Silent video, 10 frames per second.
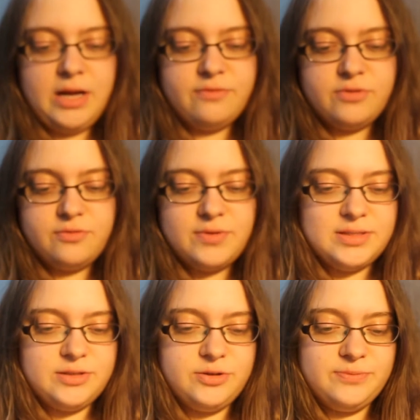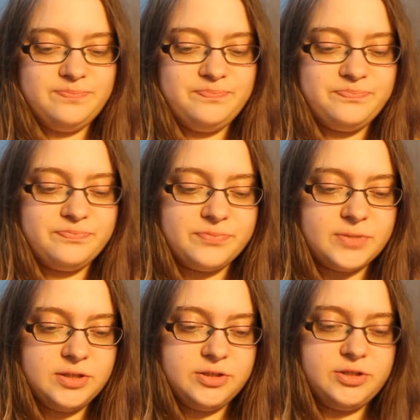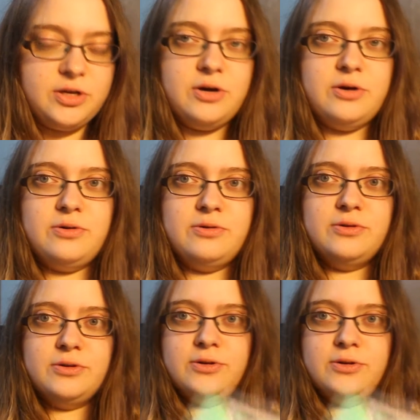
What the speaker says: I have no reason to. So,